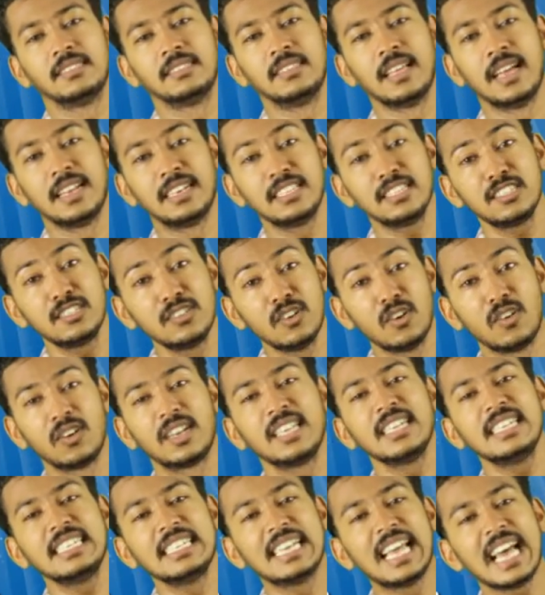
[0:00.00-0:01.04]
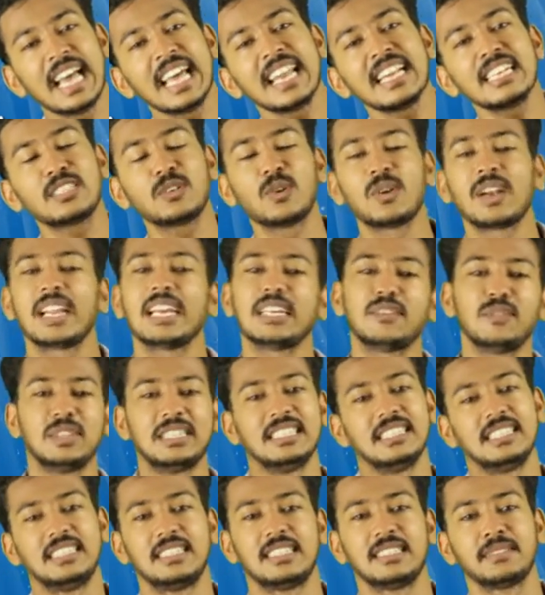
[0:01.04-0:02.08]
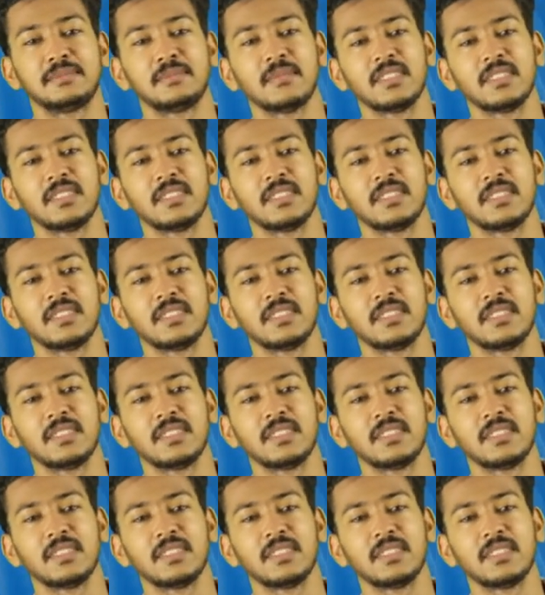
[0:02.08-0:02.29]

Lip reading: that is not in direct contact with it.